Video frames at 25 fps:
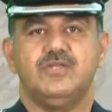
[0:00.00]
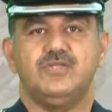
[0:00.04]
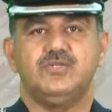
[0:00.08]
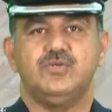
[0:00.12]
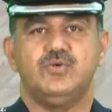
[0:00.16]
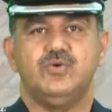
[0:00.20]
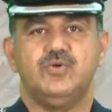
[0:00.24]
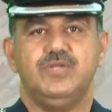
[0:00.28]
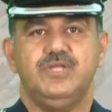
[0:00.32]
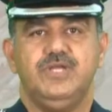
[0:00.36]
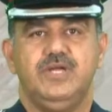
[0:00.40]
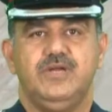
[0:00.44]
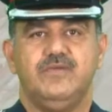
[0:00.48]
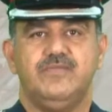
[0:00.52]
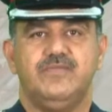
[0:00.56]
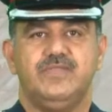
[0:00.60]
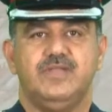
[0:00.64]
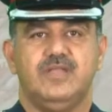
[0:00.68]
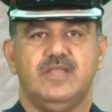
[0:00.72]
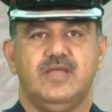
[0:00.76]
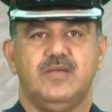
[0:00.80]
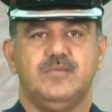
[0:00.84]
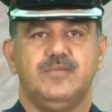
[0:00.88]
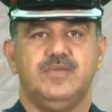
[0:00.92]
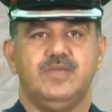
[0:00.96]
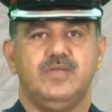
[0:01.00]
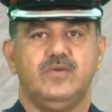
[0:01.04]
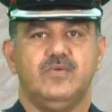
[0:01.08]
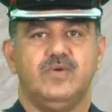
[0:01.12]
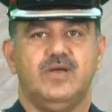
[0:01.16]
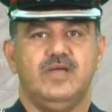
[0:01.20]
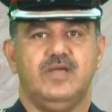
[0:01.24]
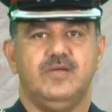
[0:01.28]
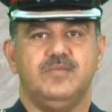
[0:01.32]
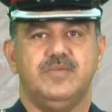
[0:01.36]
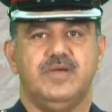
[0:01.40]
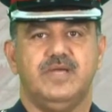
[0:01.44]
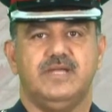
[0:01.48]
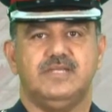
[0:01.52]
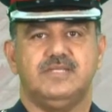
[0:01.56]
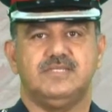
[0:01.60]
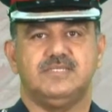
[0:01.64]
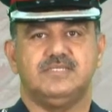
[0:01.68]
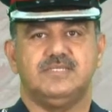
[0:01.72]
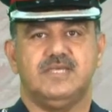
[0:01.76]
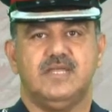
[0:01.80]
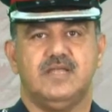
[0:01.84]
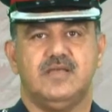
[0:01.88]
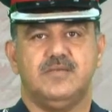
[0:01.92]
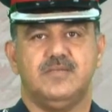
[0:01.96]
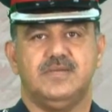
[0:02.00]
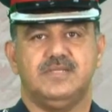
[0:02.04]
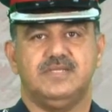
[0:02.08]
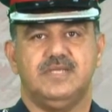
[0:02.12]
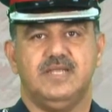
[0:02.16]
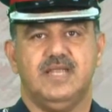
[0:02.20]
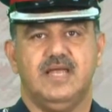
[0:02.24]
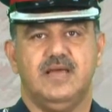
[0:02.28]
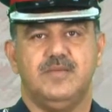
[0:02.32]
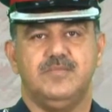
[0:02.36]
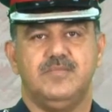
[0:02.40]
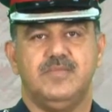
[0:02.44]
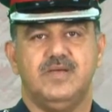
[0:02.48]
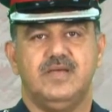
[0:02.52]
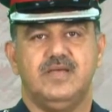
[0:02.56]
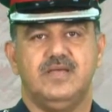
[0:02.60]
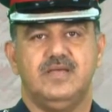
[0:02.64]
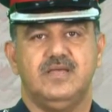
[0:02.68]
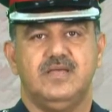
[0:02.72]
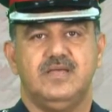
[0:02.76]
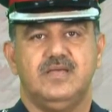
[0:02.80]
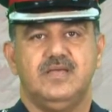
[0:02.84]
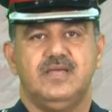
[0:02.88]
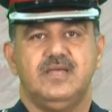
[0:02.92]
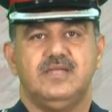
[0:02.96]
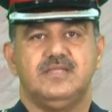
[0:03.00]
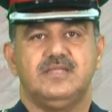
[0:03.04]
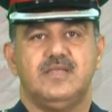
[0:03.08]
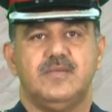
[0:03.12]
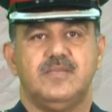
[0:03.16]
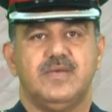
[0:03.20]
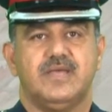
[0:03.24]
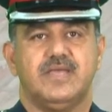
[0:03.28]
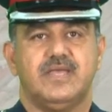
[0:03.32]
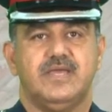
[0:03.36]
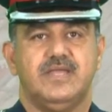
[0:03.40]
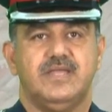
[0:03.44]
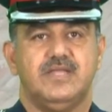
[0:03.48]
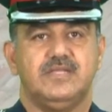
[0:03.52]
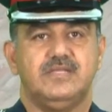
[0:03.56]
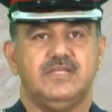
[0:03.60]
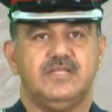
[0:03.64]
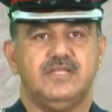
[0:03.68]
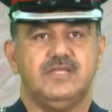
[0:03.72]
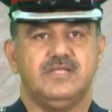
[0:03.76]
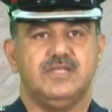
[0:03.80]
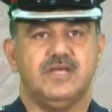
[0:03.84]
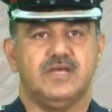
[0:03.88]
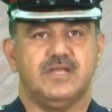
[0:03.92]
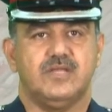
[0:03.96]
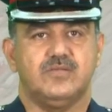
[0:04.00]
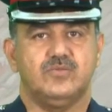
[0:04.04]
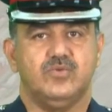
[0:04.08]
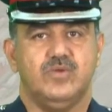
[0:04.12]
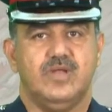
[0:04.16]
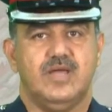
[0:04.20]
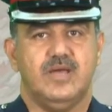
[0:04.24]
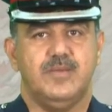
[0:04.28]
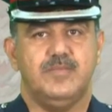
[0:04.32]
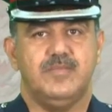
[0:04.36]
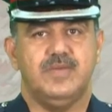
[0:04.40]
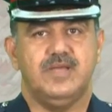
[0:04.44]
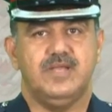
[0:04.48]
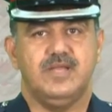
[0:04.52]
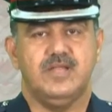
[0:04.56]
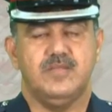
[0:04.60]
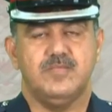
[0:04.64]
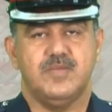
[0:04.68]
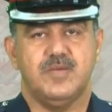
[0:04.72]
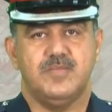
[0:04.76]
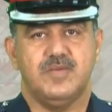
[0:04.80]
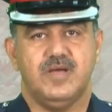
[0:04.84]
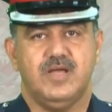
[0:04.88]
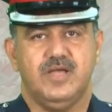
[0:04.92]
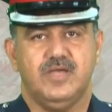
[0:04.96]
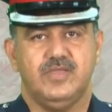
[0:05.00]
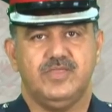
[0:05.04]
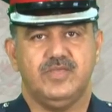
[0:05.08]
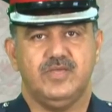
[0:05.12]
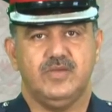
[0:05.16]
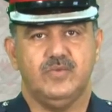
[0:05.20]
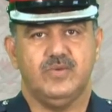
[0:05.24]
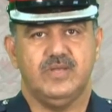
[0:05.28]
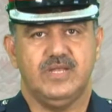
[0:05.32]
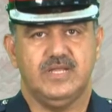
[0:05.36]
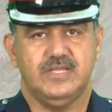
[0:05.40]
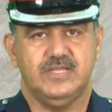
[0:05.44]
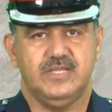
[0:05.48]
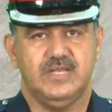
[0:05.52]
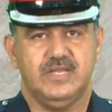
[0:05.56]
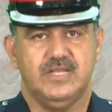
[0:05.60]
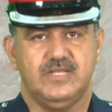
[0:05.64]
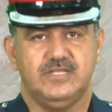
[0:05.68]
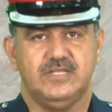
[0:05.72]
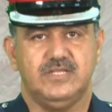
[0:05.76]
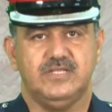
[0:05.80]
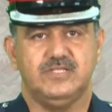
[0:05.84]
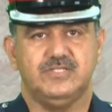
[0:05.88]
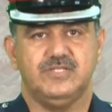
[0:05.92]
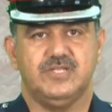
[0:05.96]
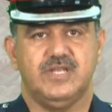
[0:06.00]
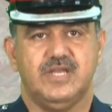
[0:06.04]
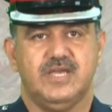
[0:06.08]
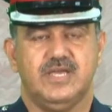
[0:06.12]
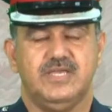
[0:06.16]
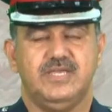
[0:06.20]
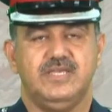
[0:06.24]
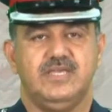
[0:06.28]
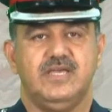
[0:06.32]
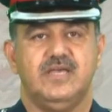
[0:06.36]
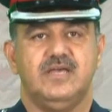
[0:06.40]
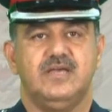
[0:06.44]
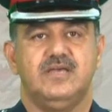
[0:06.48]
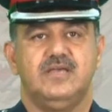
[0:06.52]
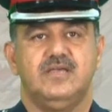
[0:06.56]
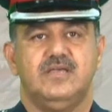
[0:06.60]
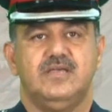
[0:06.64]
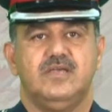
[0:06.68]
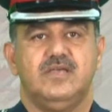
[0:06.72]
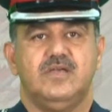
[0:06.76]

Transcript: that stole 70,000 Bahraini dinars worth of merchandise. The stolen items included uh, gold, jewelry,